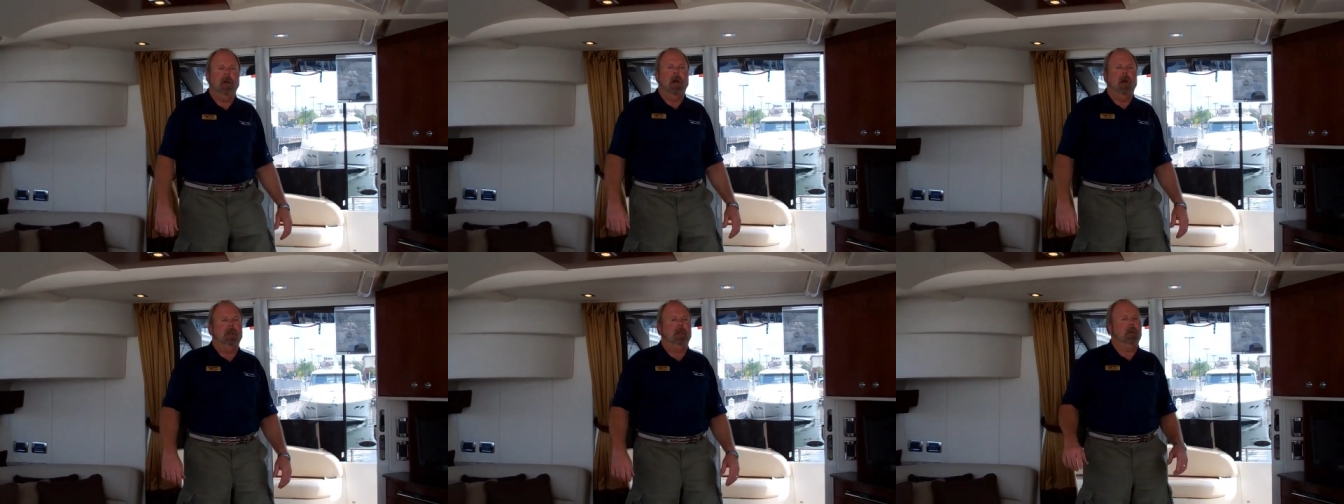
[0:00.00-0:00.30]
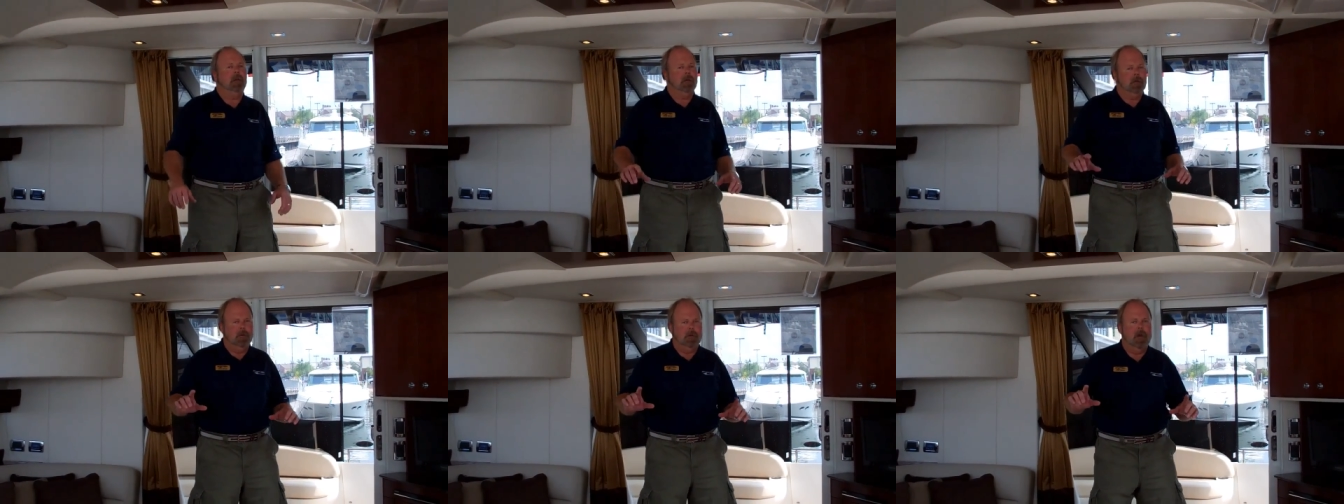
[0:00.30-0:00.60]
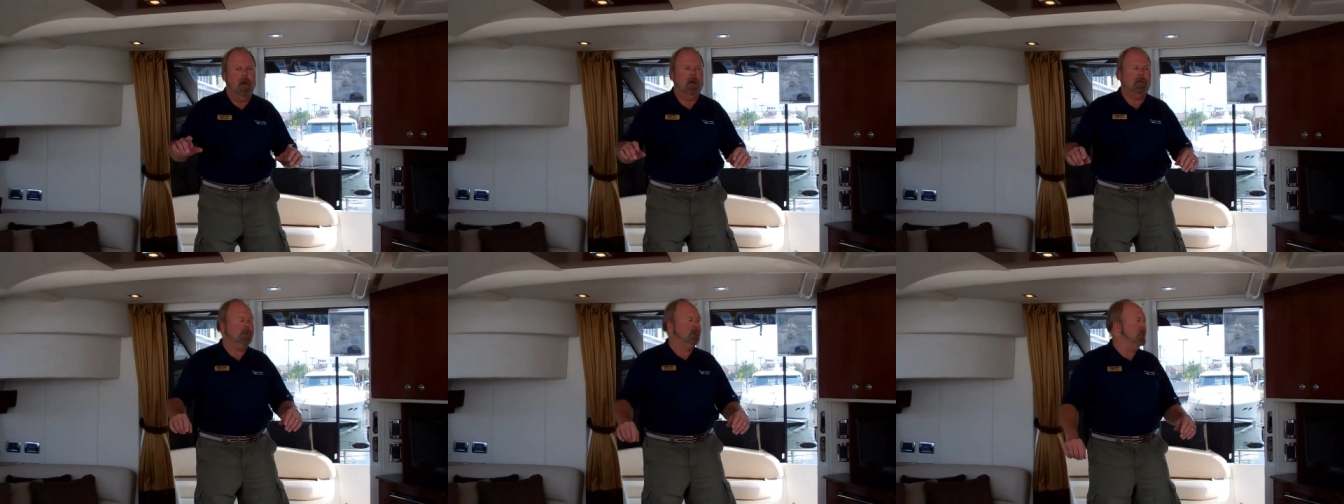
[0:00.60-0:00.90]
I think you
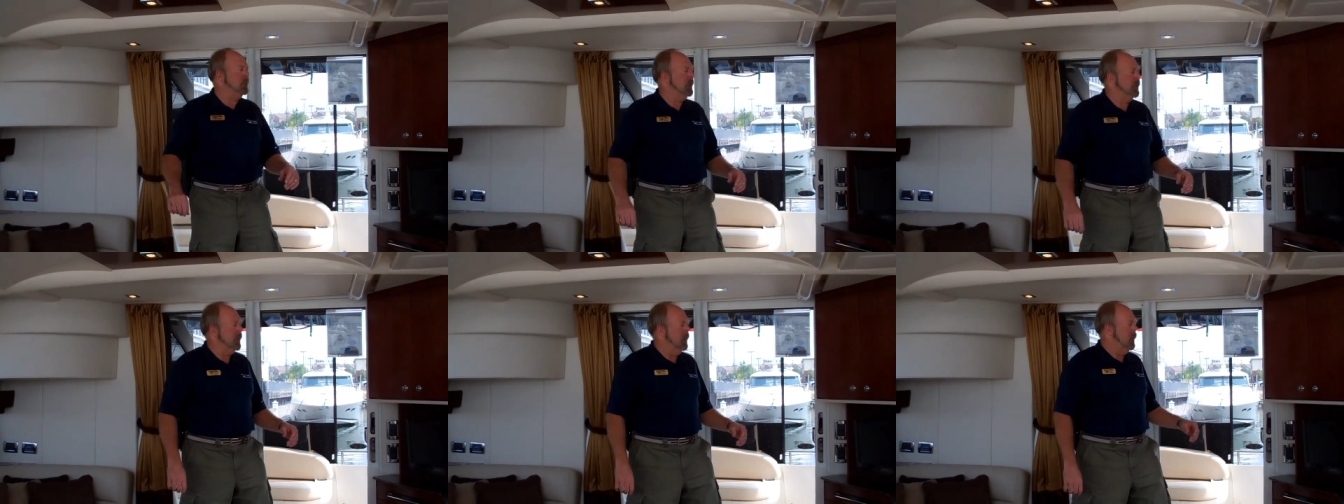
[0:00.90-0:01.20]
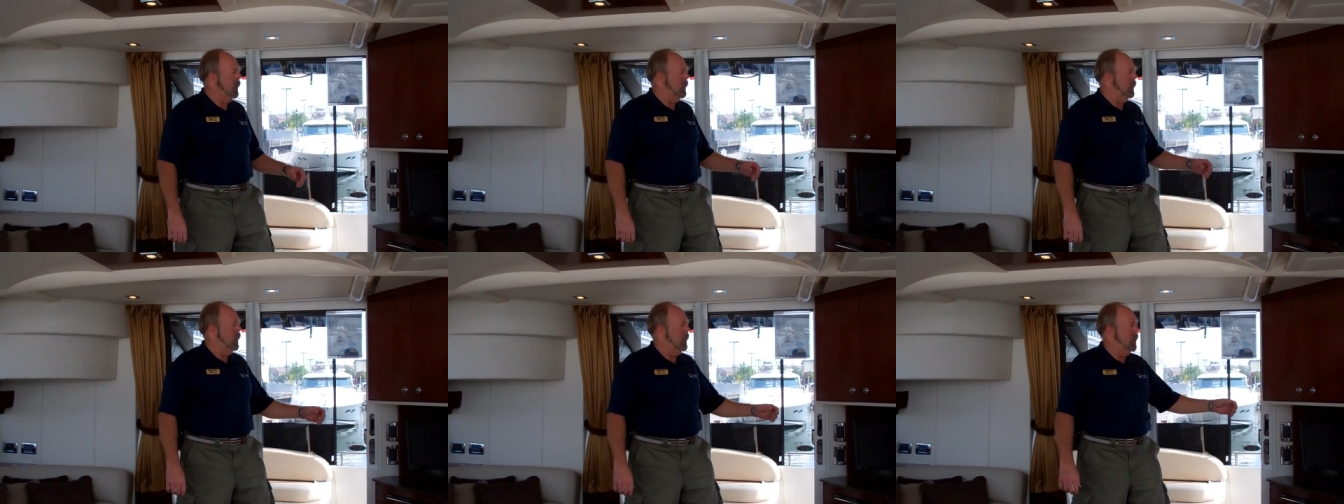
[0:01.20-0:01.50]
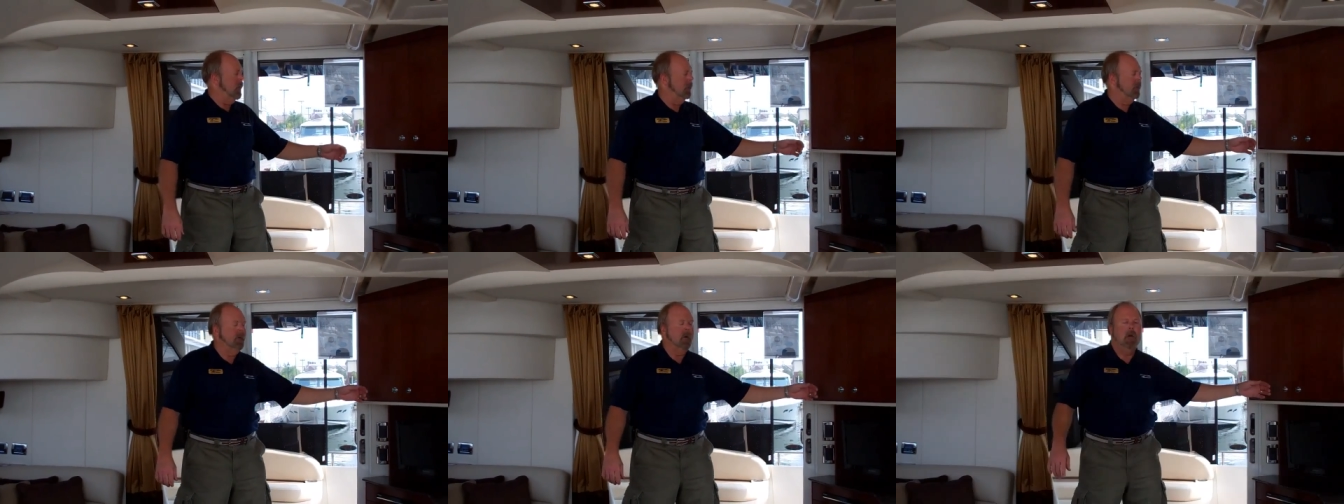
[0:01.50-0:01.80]
guys are really going to
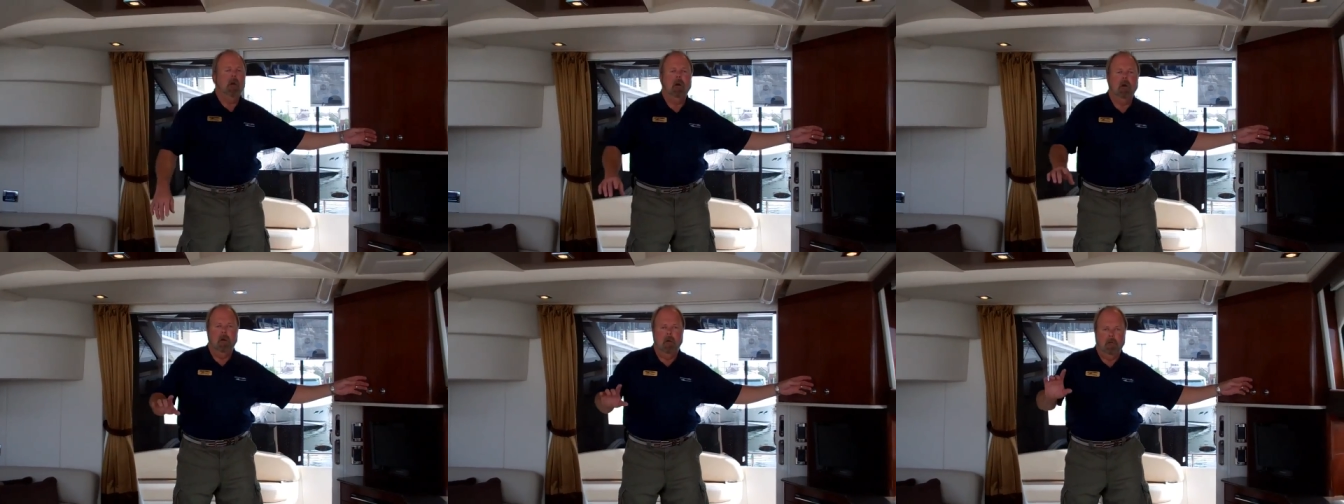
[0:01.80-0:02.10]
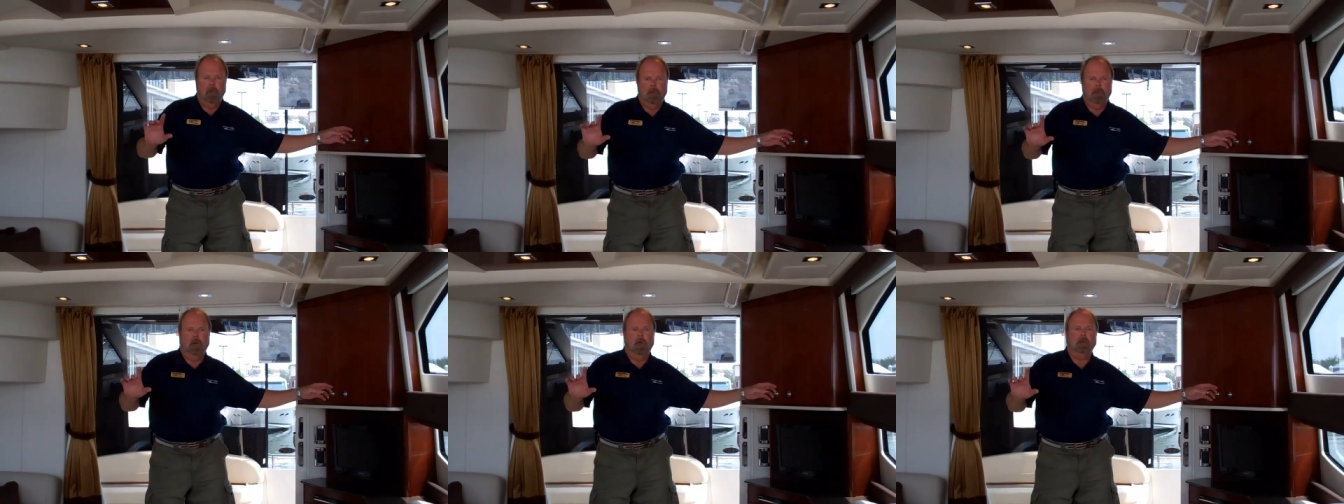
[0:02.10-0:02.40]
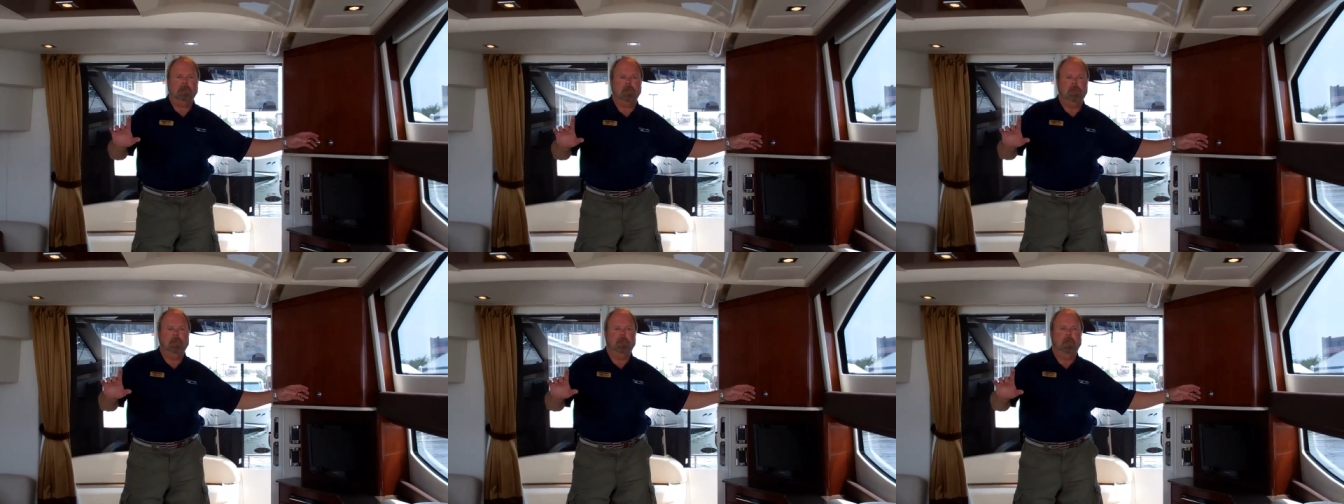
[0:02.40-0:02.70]
love.
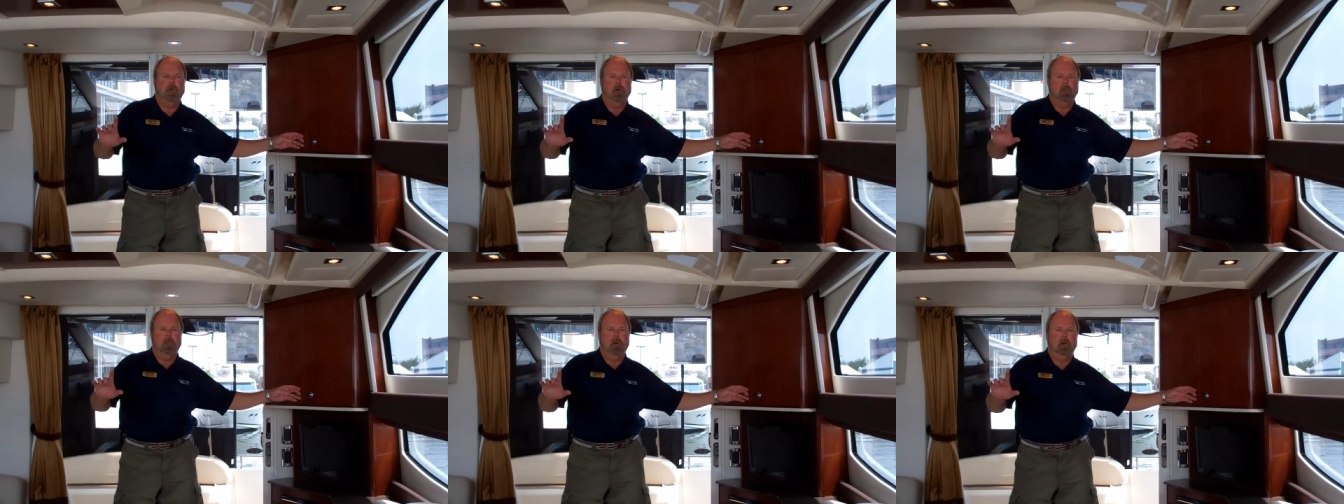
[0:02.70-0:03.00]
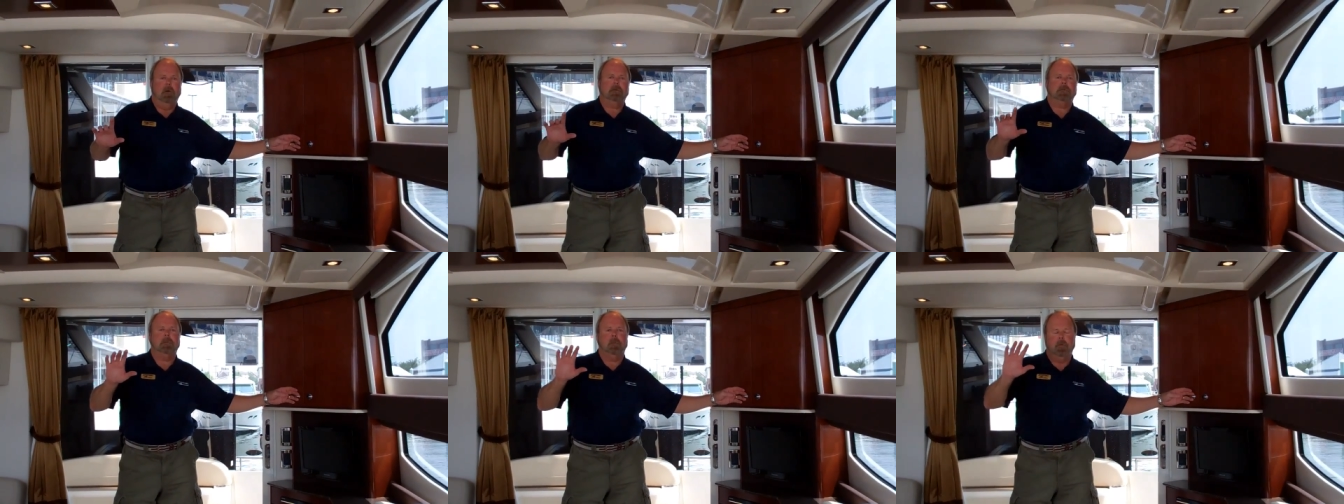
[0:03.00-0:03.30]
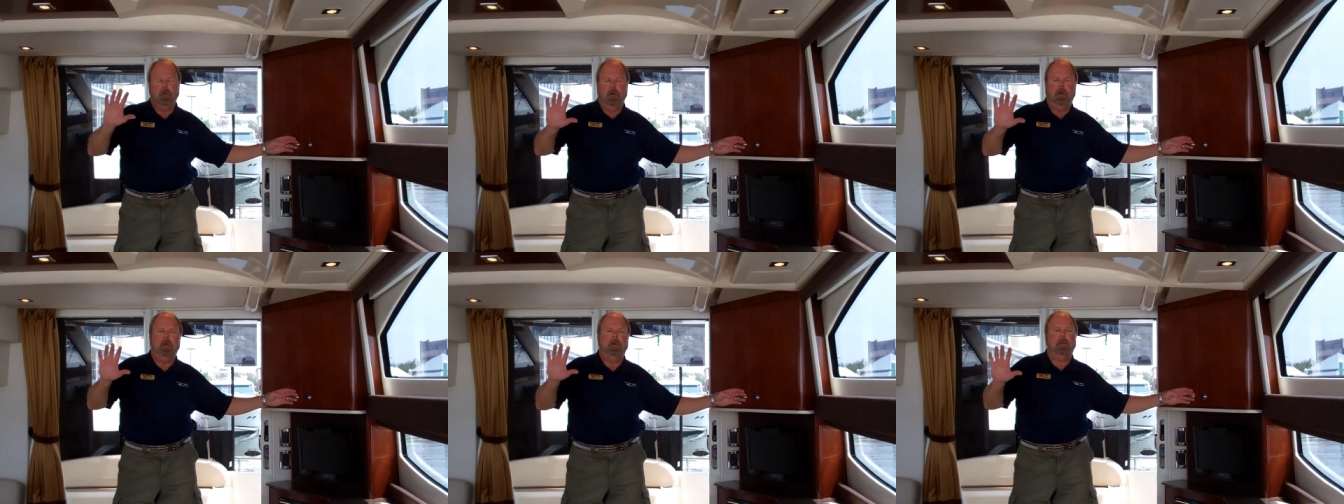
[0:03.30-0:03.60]
First and foremost,
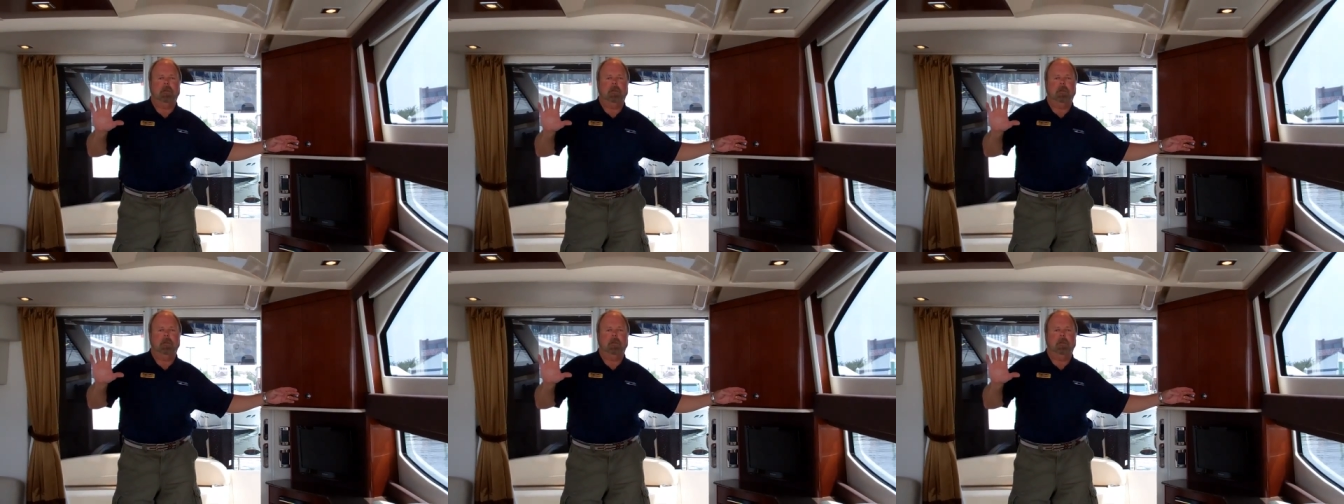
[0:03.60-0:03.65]
Meridian